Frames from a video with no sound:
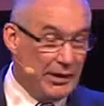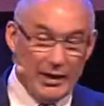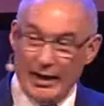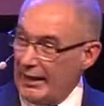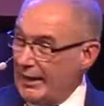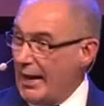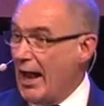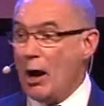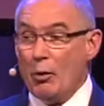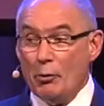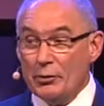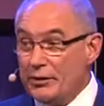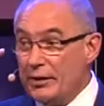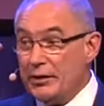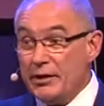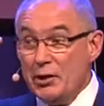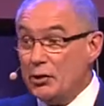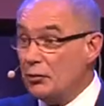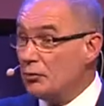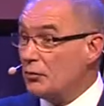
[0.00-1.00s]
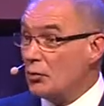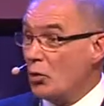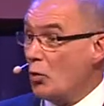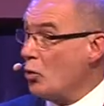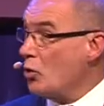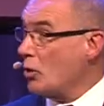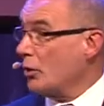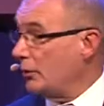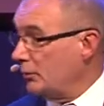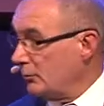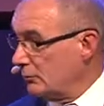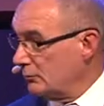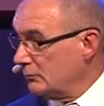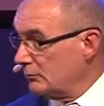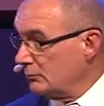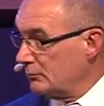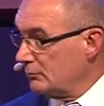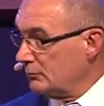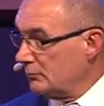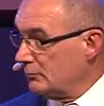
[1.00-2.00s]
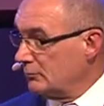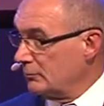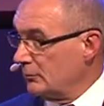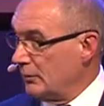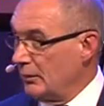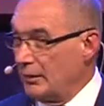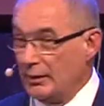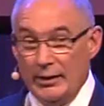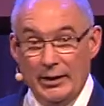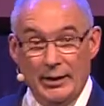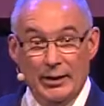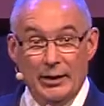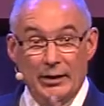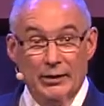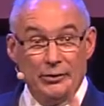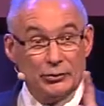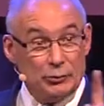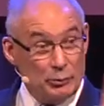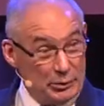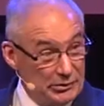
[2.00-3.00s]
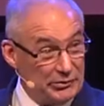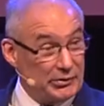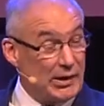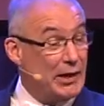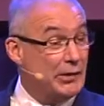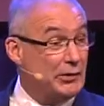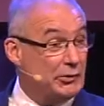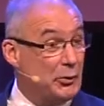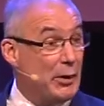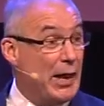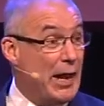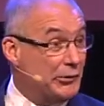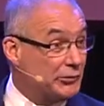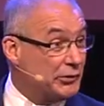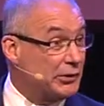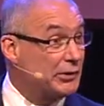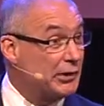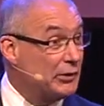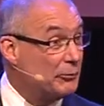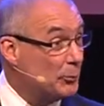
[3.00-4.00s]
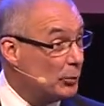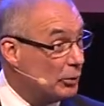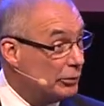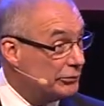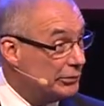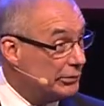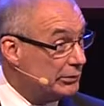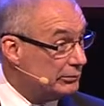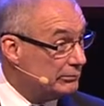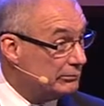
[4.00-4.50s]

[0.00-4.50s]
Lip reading: And how would they hear their horn? So we decided to ask a deaf person,